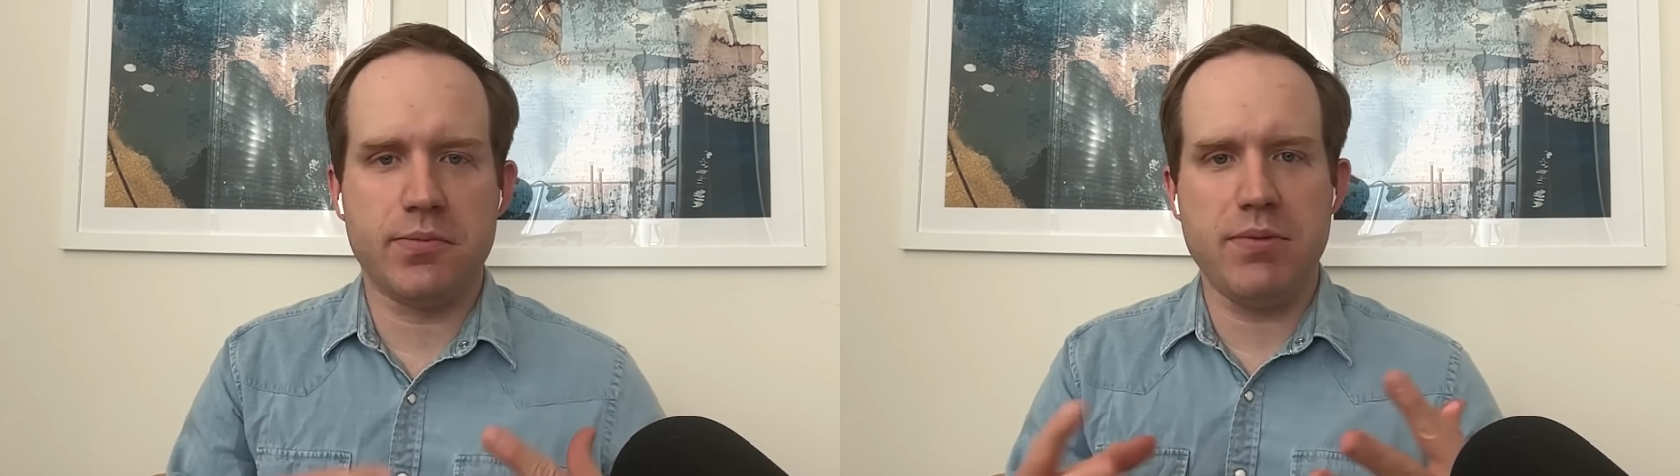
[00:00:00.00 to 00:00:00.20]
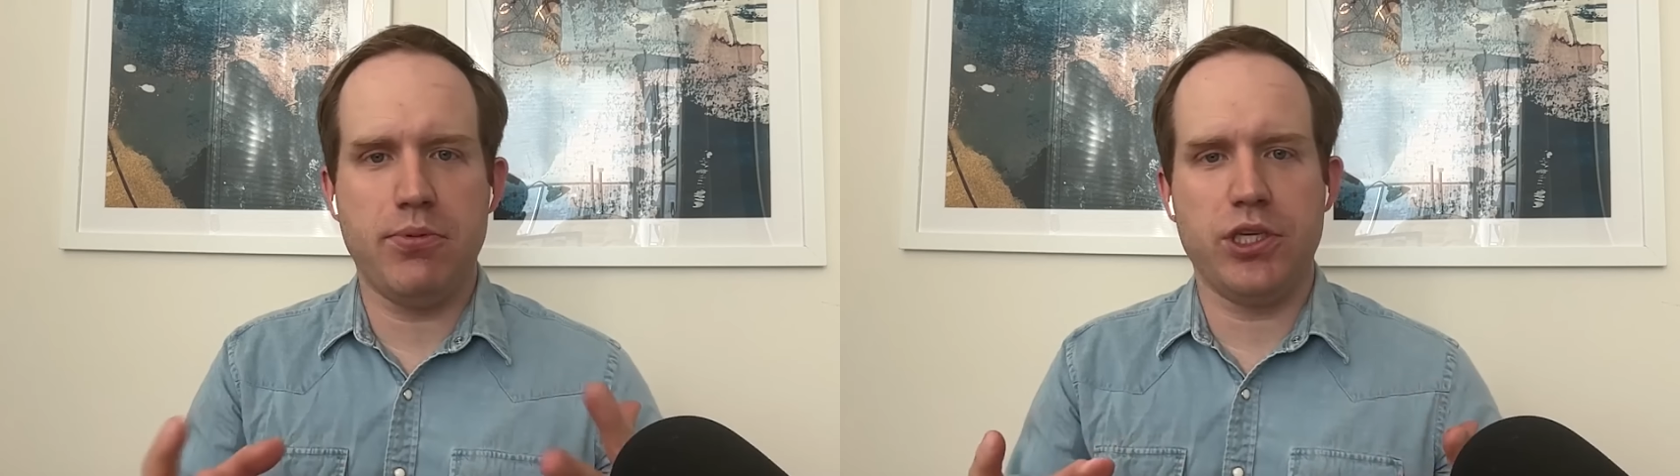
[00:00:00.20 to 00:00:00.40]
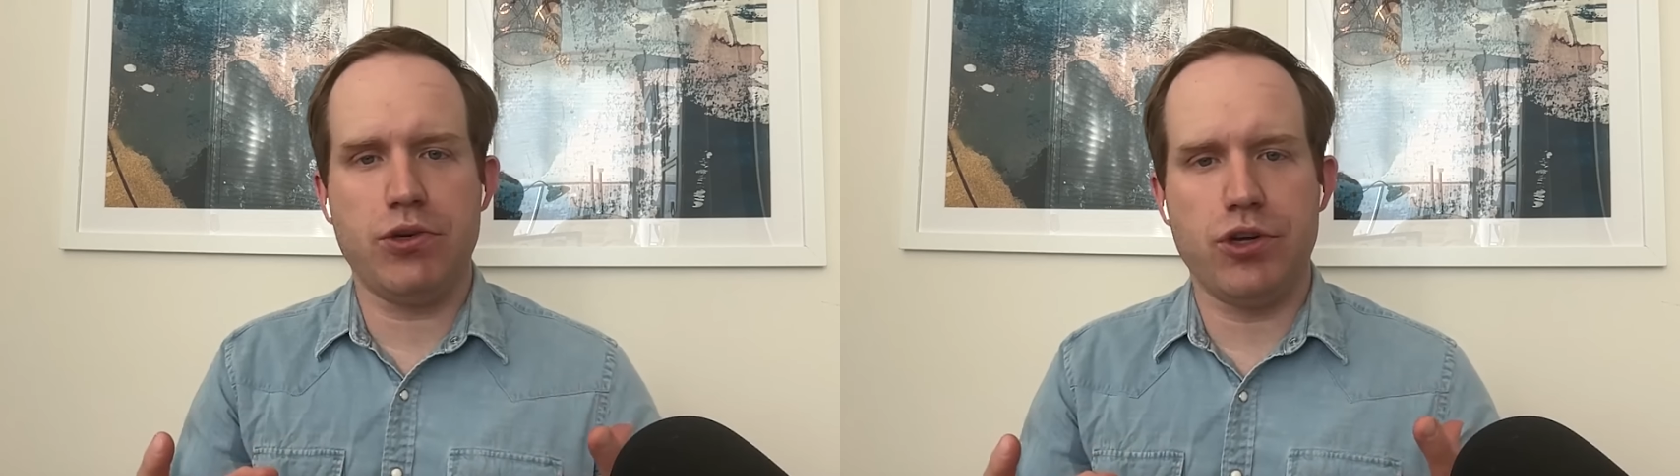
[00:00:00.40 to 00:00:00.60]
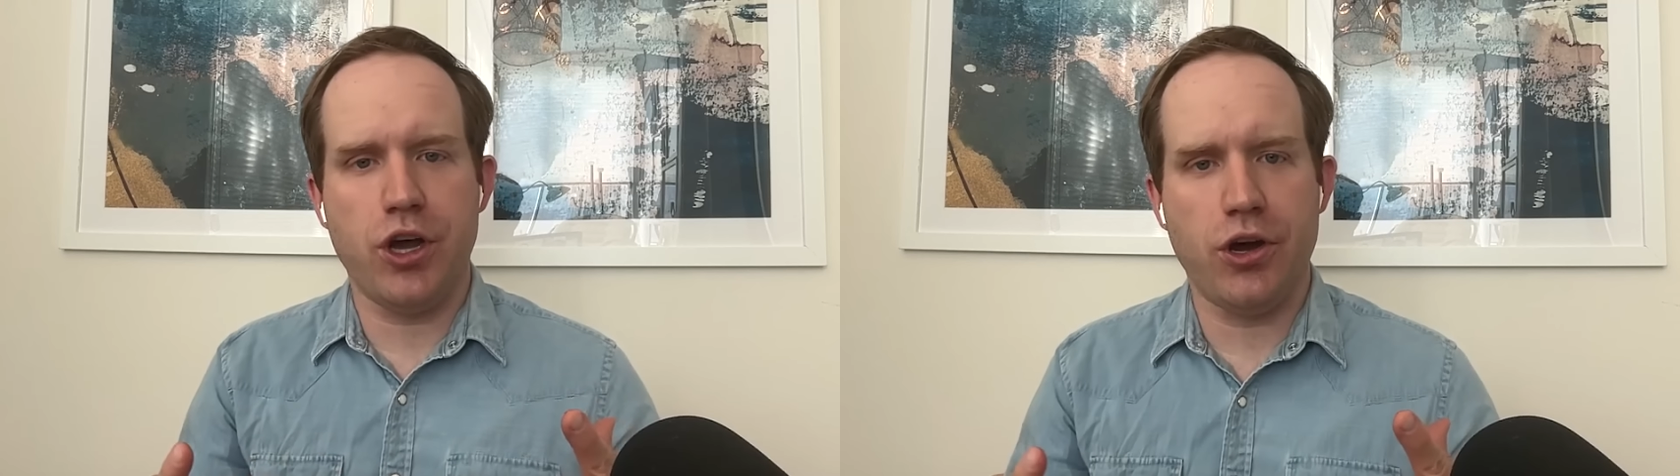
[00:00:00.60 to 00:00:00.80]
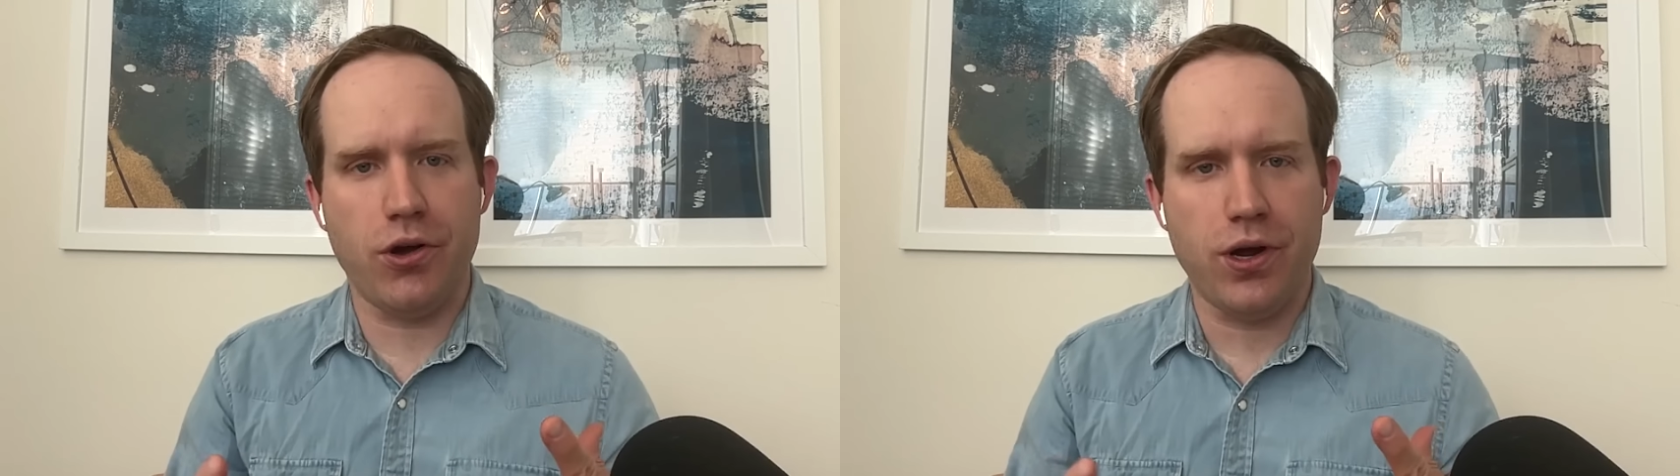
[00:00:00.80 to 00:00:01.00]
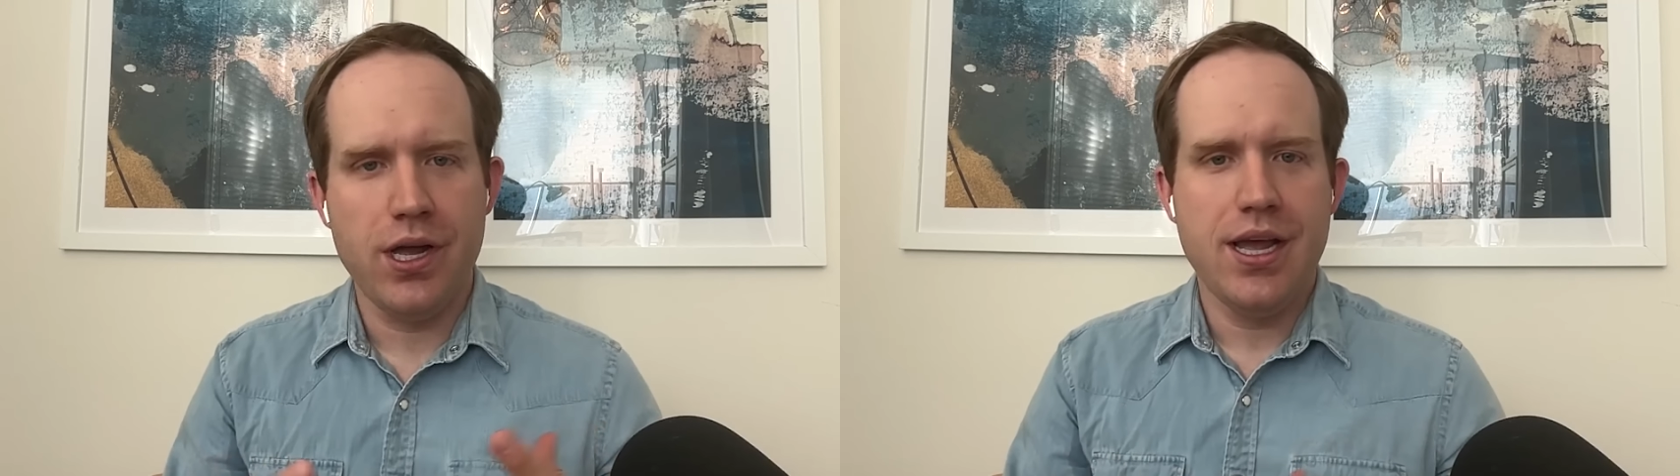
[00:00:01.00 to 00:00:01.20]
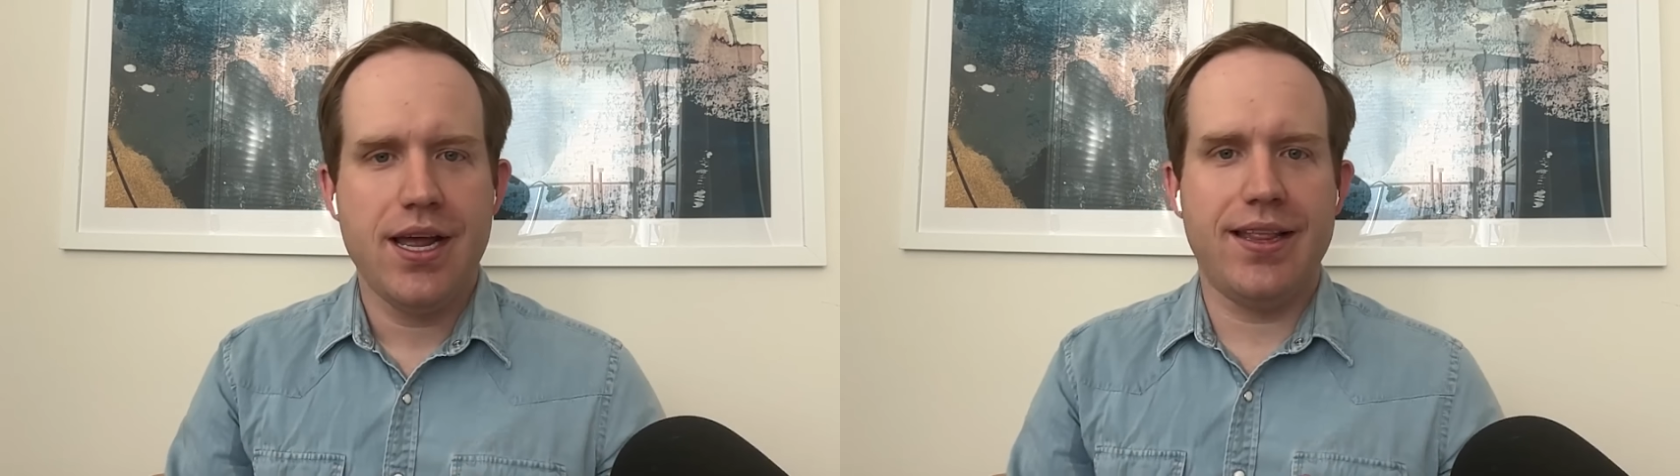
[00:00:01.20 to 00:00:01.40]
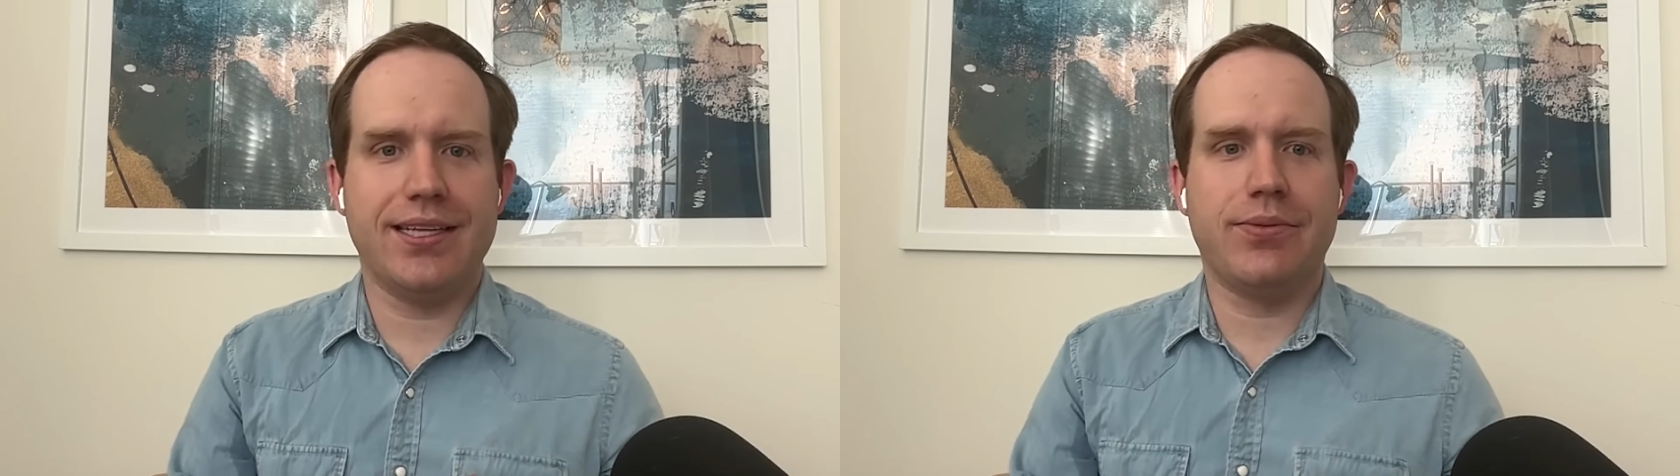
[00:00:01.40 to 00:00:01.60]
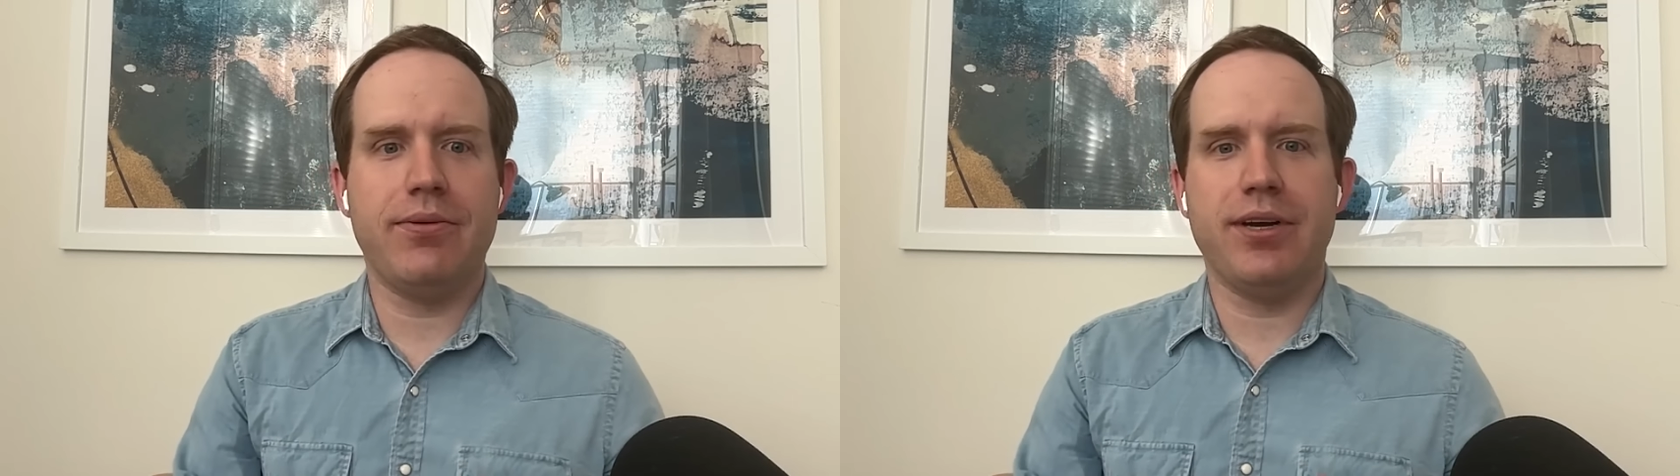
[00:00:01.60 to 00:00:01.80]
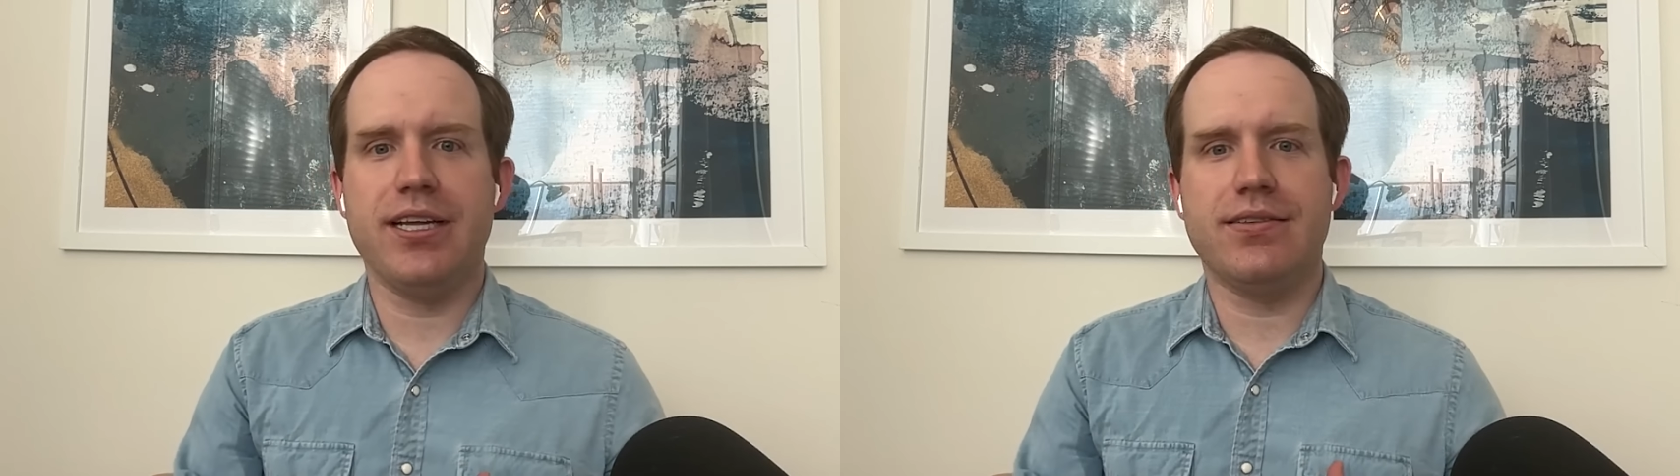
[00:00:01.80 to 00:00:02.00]
it's people and that's
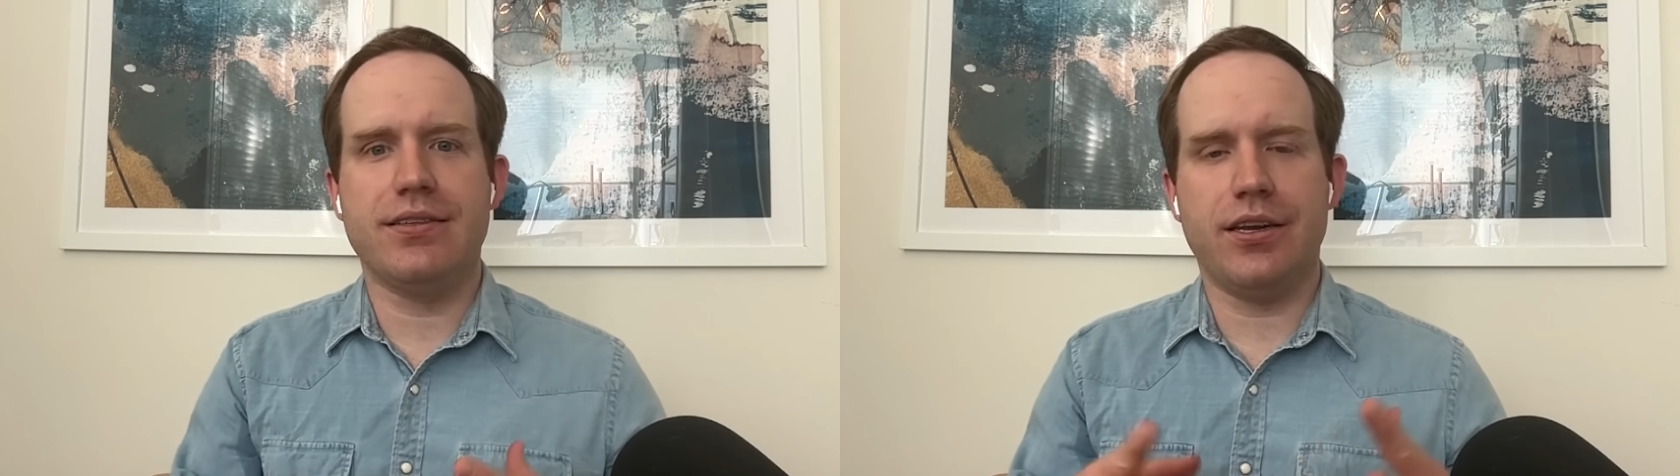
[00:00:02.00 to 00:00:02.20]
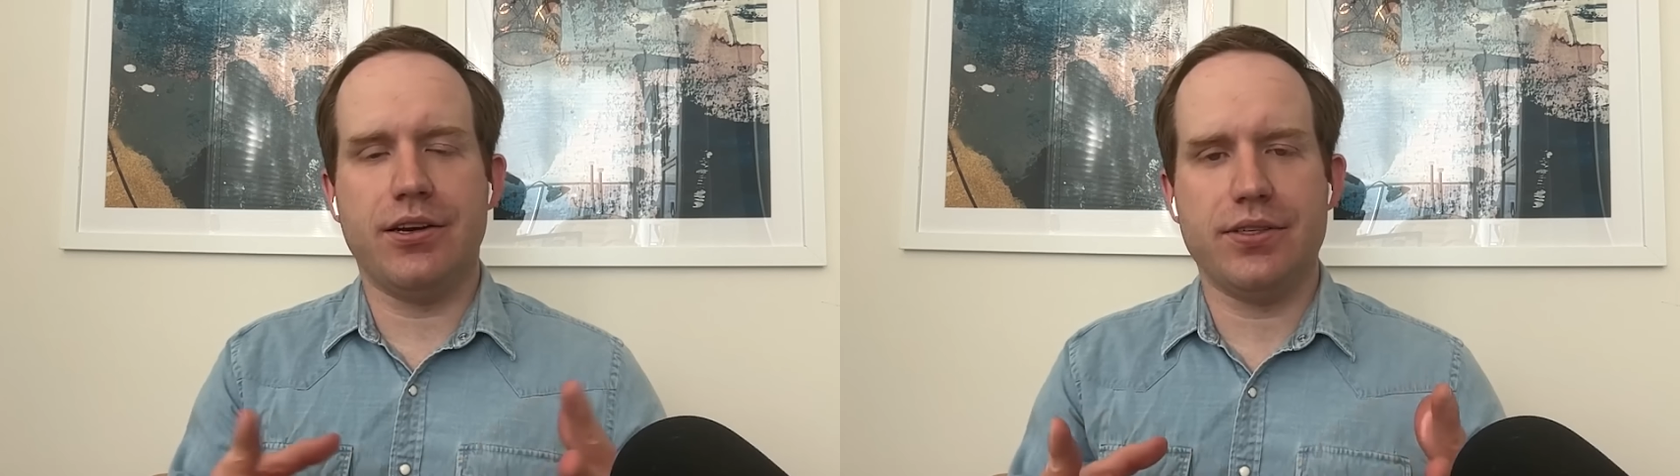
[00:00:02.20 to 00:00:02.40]
why when it's,